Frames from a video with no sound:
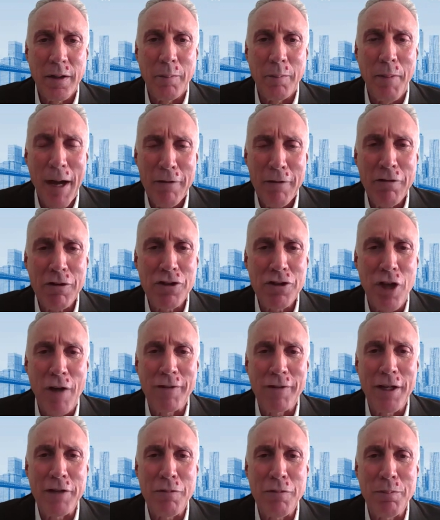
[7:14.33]

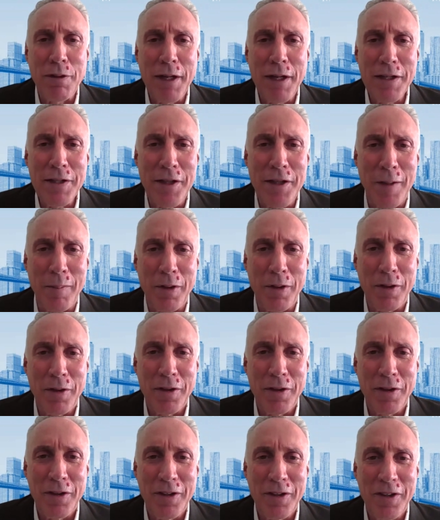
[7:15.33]
Microsoft has replaced them
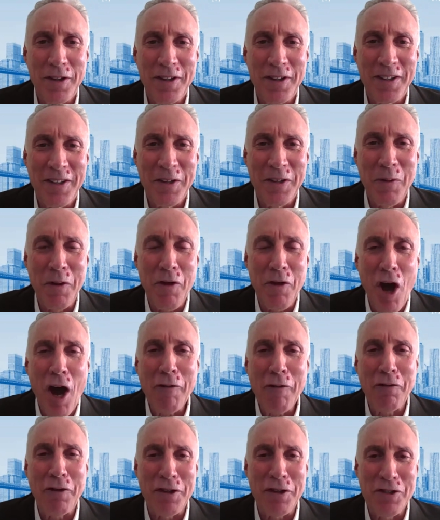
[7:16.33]
with
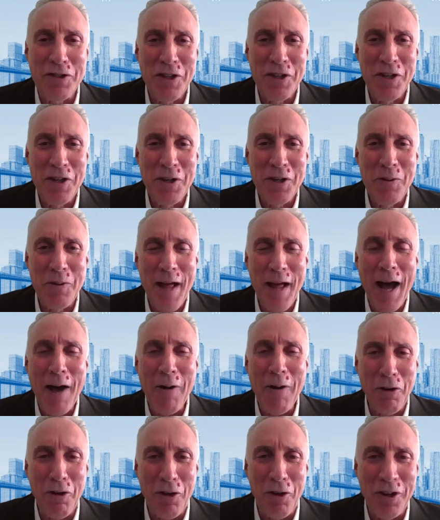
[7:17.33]
Office, with
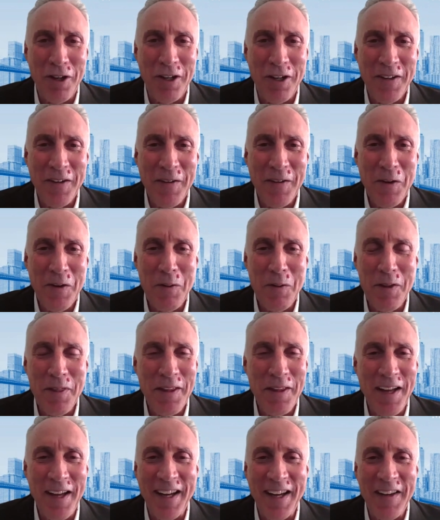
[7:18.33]
Outlook, with
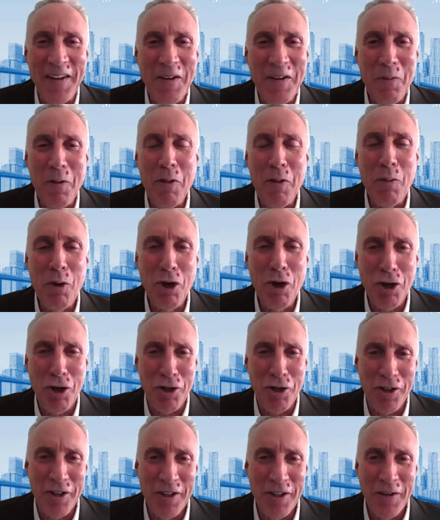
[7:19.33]

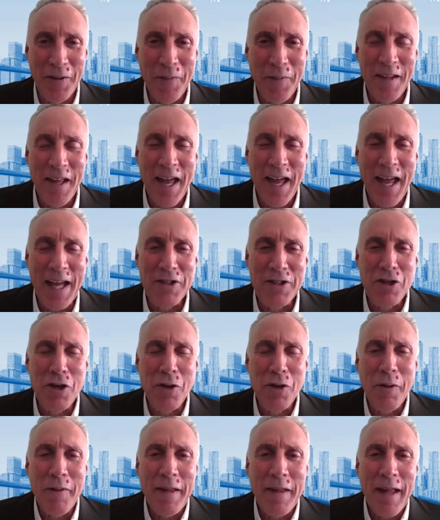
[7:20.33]
Word. And
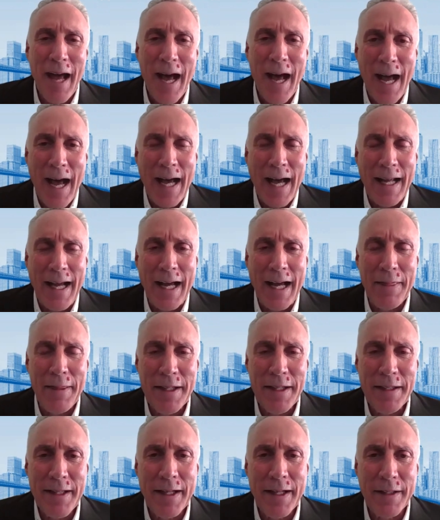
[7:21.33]
so I
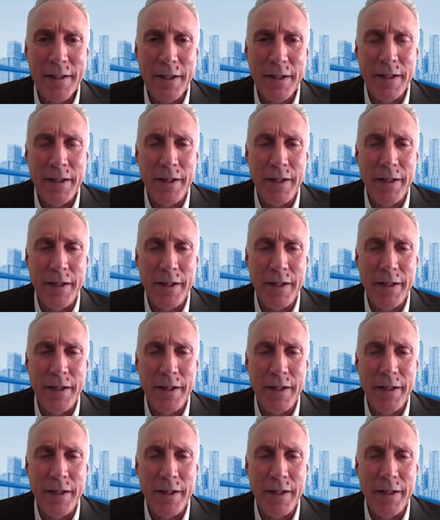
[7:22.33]
think that